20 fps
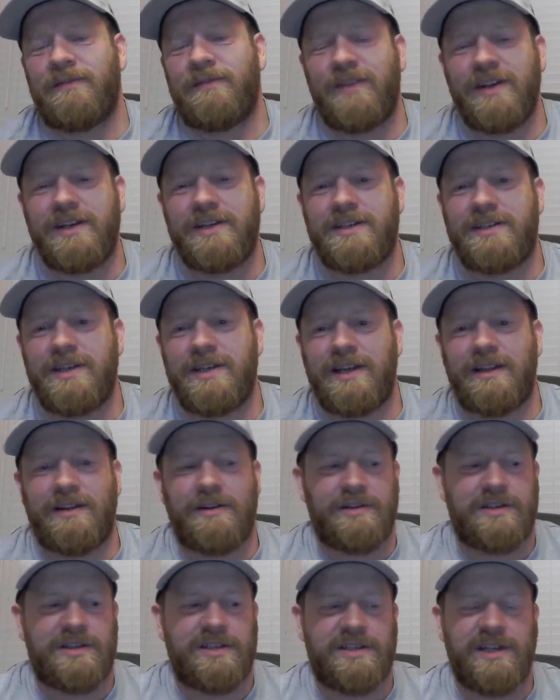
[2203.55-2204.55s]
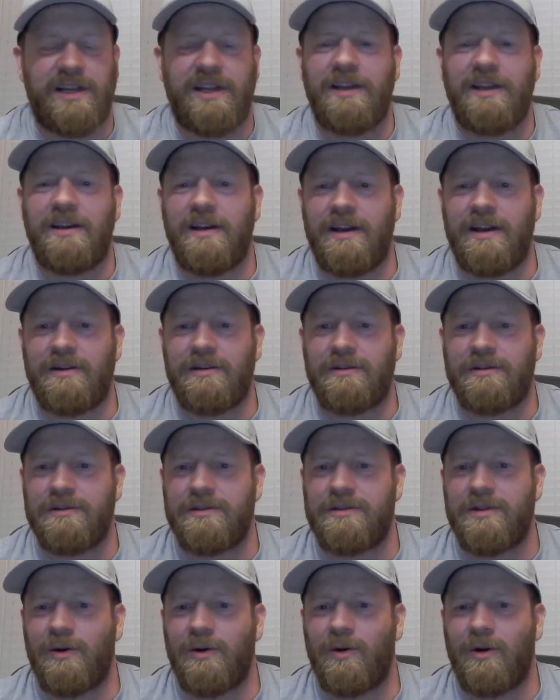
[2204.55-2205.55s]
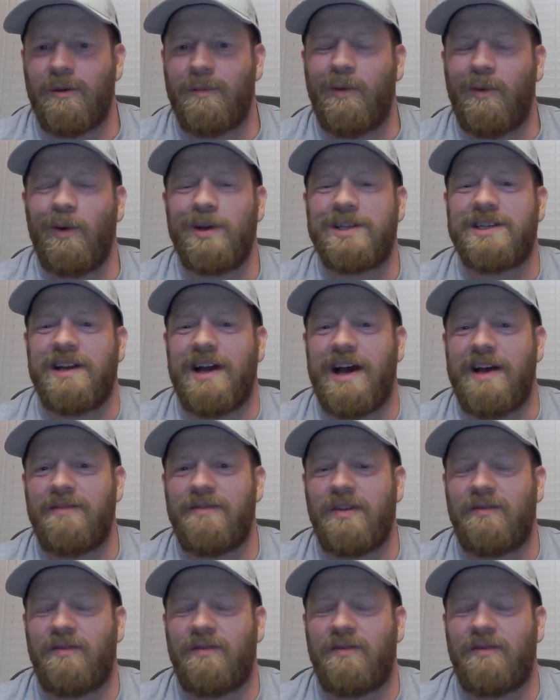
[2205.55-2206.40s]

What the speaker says: If they just said there's stinging nettles or poison ivy,